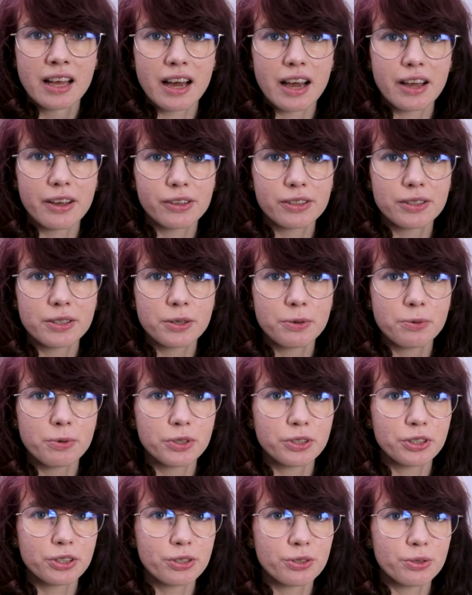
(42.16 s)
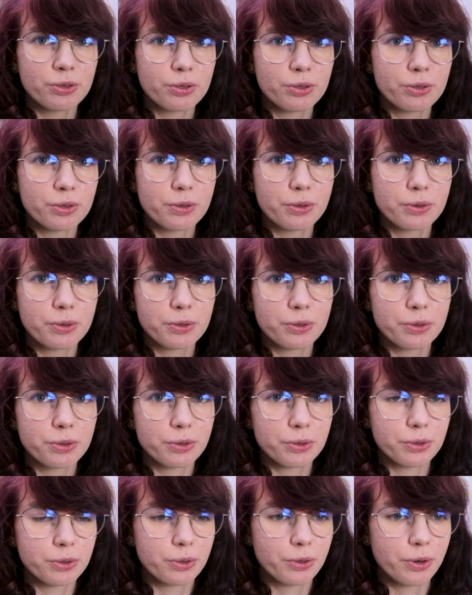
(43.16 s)
I also wanted to do
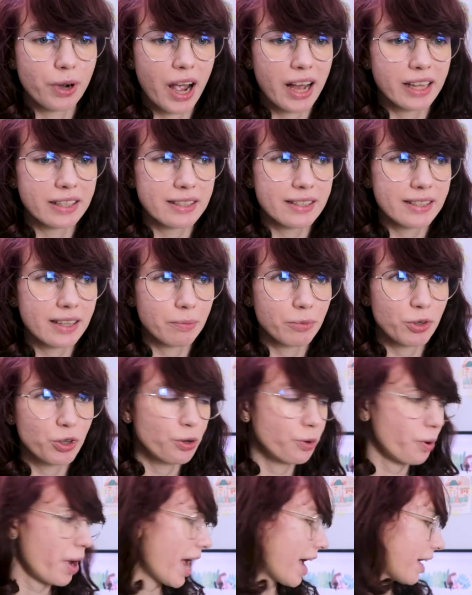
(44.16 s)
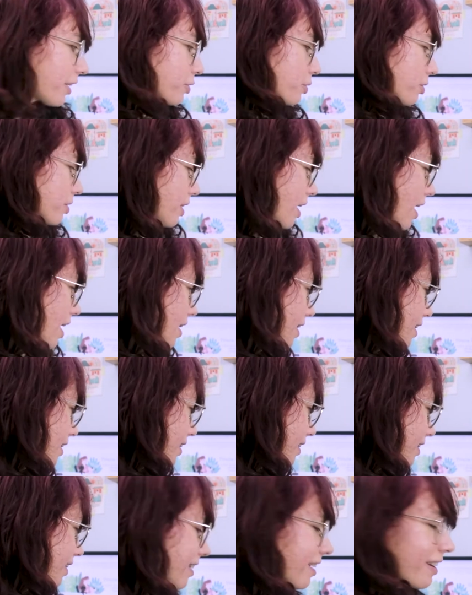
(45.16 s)
to add some new ad,
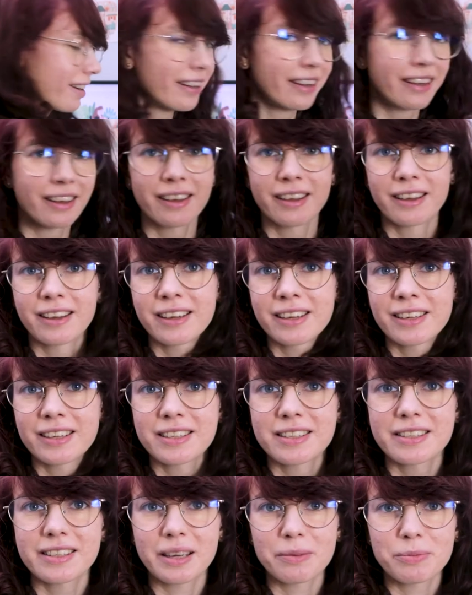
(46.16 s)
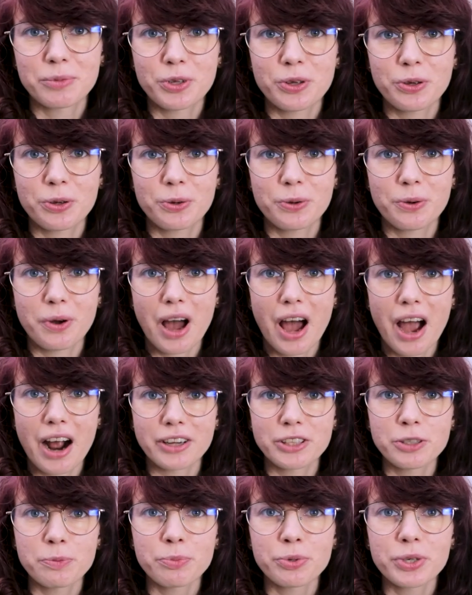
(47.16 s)
uh, some new
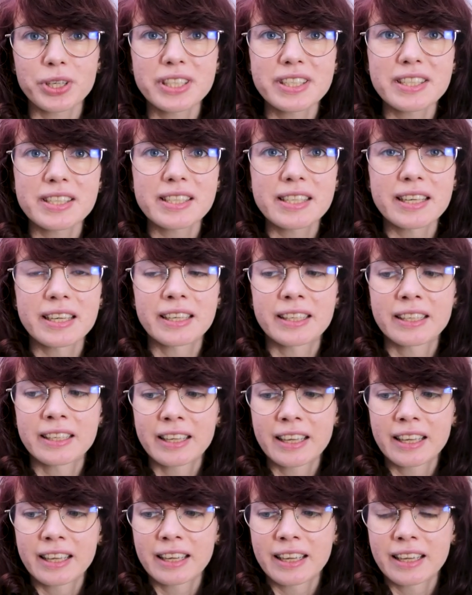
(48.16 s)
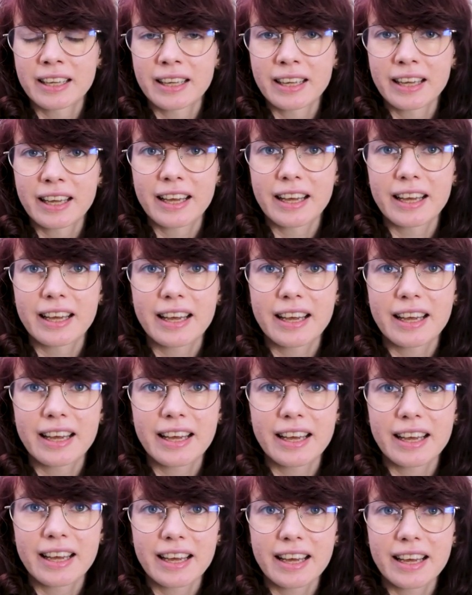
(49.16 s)
art prints
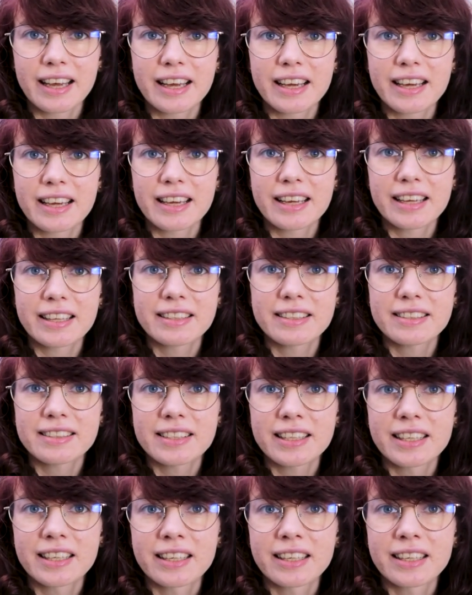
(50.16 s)
and